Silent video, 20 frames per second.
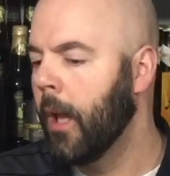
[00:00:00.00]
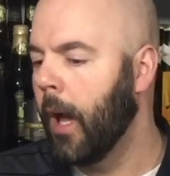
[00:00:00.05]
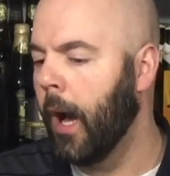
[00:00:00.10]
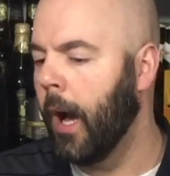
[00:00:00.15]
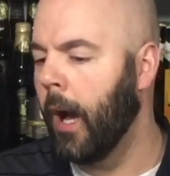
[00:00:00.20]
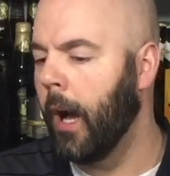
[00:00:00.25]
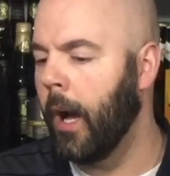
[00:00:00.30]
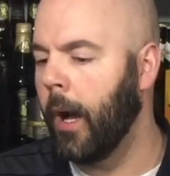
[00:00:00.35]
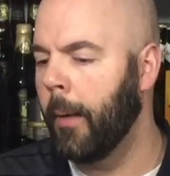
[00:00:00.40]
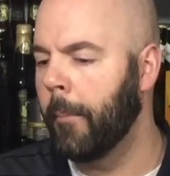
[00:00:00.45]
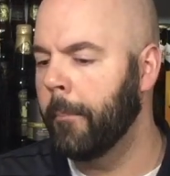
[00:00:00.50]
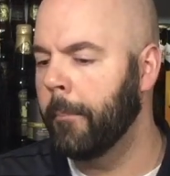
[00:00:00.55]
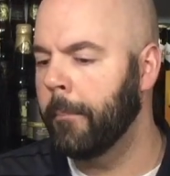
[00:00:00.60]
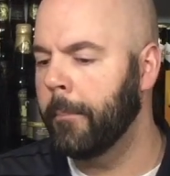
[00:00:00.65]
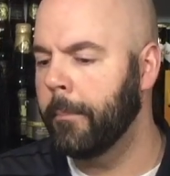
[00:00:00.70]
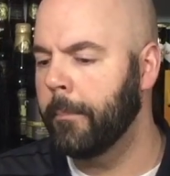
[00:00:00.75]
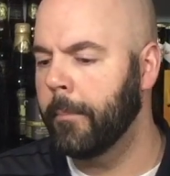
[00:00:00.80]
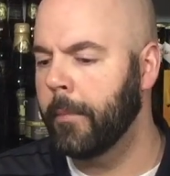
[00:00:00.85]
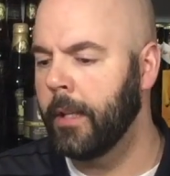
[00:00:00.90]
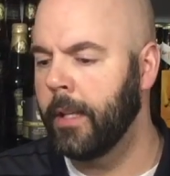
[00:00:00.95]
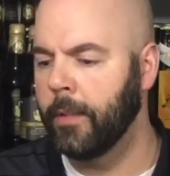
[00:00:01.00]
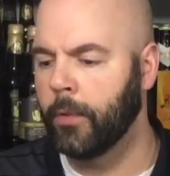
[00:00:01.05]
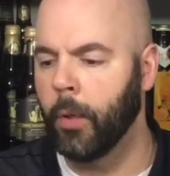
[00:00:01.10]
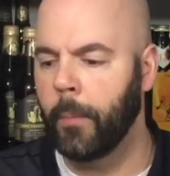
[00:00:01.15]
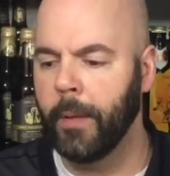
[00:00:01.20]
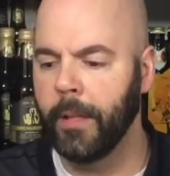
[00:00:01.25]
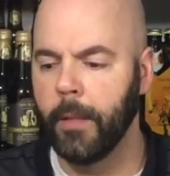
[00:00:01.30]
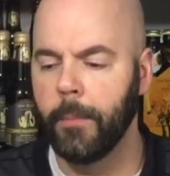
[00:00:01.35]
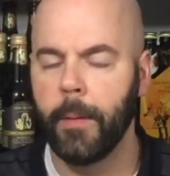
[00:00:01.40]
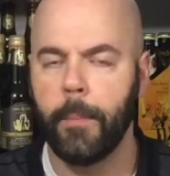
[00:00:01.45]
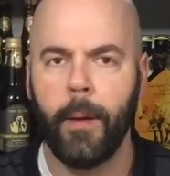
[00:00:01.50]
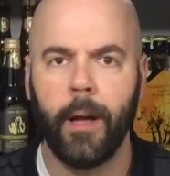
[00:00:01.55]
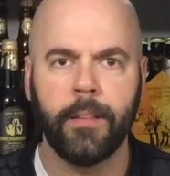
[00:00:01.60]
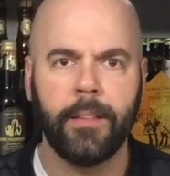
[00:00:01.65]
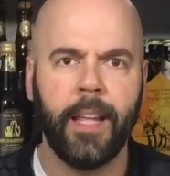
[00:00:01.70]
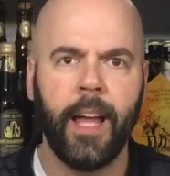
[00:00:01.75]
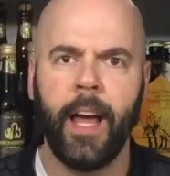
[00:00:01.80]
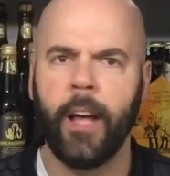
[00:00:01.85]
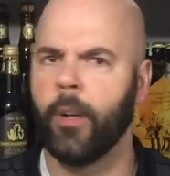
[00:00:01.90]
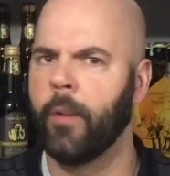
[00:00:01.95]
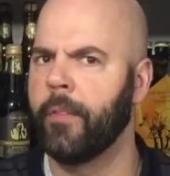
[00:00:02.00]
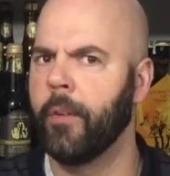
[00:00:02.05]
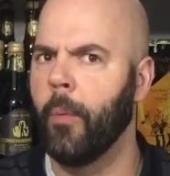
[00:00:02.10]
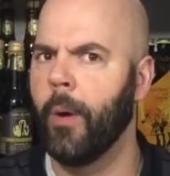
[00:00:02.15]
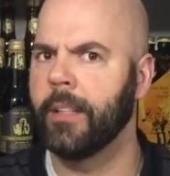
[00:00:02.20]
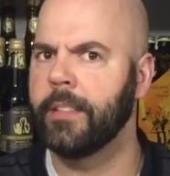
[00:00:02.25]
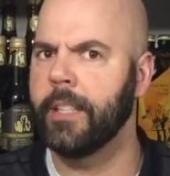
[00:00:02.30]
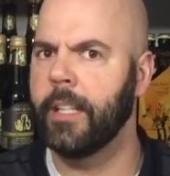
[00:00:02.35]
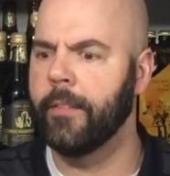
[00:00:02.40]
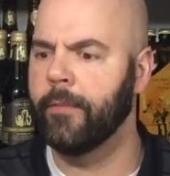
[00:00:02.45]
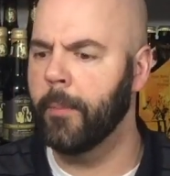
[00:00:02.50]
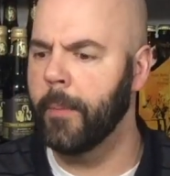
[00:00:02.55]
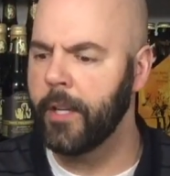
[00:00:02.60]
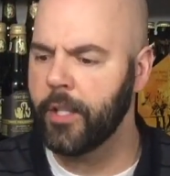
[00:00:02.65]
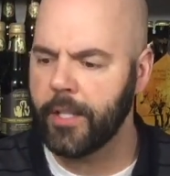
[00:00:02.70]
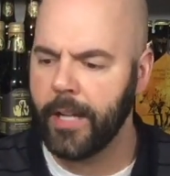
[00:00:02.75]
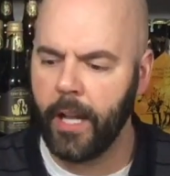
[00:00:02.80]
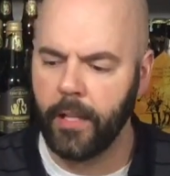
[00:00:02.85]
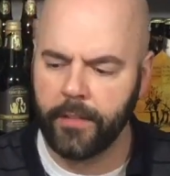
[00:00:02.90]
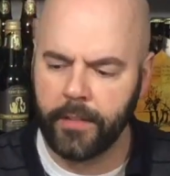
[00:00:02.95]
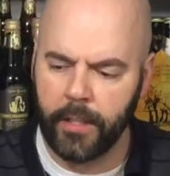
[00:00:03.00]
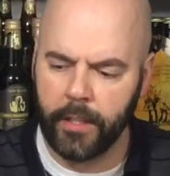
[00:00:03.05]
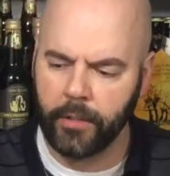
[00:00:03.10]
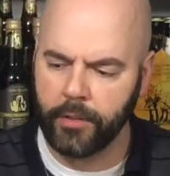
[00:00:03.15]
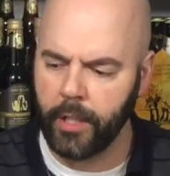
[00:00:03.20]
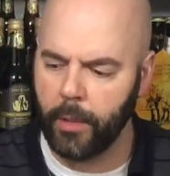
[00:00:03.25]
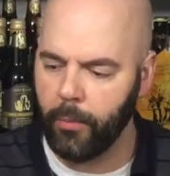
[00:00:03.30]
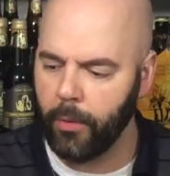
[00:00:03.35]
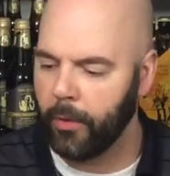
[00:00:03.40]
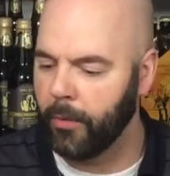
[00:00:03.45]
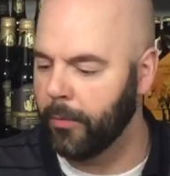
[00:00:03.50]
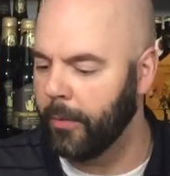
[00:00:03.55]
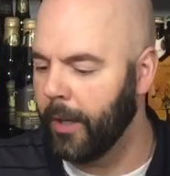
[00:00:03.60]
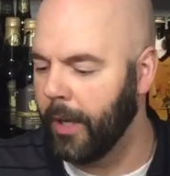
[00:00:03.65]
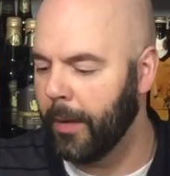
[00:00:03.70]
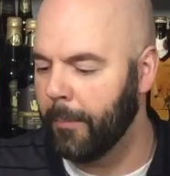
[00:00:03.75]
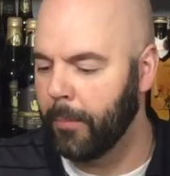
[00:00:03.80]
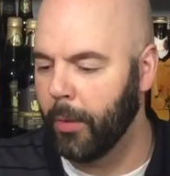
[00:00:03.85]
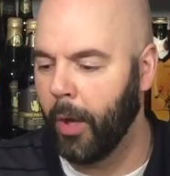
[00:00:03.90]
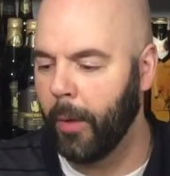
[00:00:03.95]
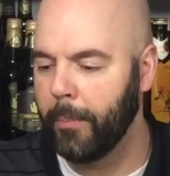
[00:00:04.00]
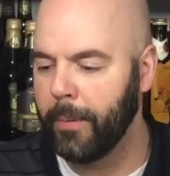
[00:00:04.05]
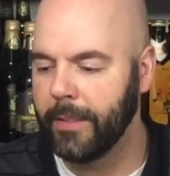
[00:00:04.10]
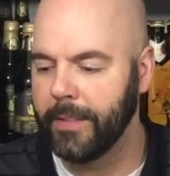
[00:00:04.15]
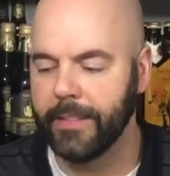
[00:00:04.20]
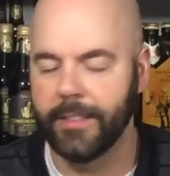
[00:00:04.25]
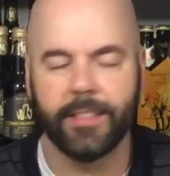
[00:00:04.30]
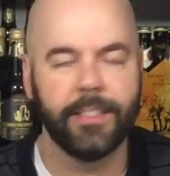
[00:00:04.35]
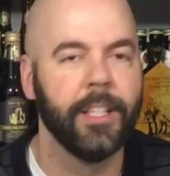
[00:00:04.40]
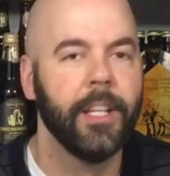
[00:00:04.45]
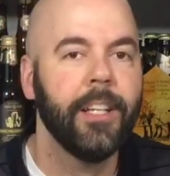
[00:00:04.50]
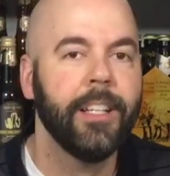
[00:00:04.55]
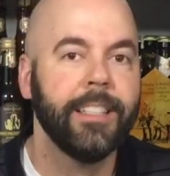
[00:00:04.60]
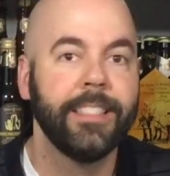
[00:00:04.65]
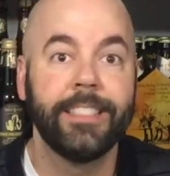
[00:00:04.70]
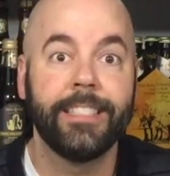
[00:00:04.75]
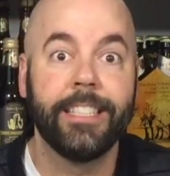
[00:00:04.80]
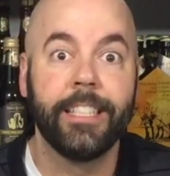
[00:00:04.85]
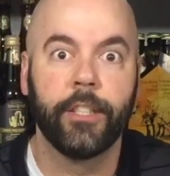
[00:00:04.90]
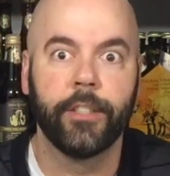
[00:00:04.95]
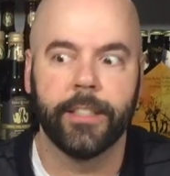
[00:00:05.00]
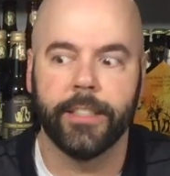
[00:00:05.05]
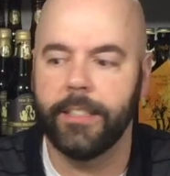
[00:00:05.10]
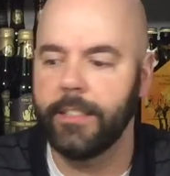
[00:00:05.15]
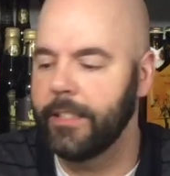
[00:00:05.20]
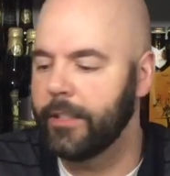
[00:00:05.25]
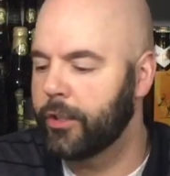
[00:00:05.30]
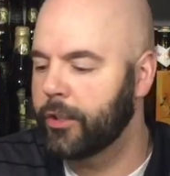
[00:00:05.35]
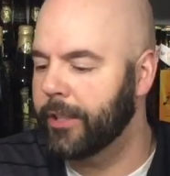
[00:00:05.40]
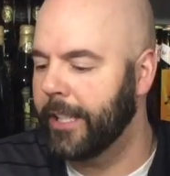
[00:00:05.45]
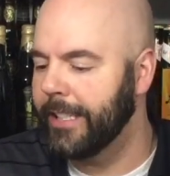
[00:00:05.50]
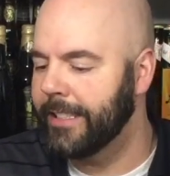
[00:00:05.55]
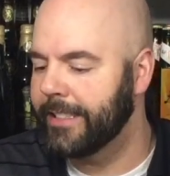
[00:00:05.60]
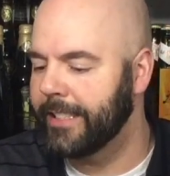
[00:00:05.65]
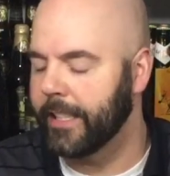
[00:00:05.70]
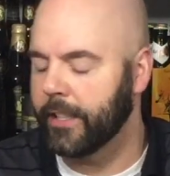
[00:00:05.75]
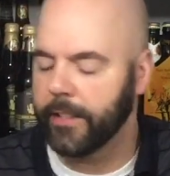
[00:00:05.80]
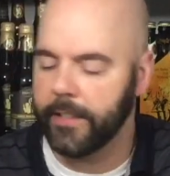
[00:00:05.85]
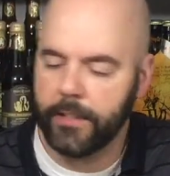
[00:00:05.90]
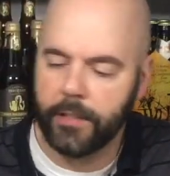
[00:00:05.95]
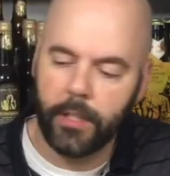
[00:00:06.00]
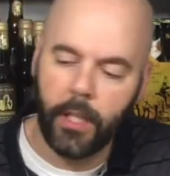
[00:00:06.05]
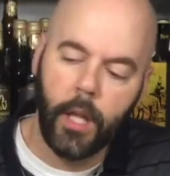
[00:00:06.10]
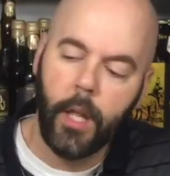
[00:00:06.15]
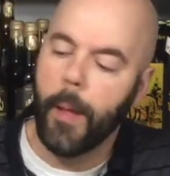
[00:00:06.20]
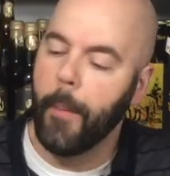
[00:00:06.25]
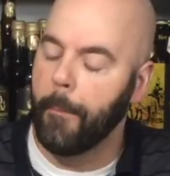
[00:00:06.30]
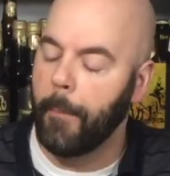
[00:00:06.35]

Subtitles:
He told me a little bit about that. I don't know if he wants that information out there, so I won't blow up his secrets, his trade secrets.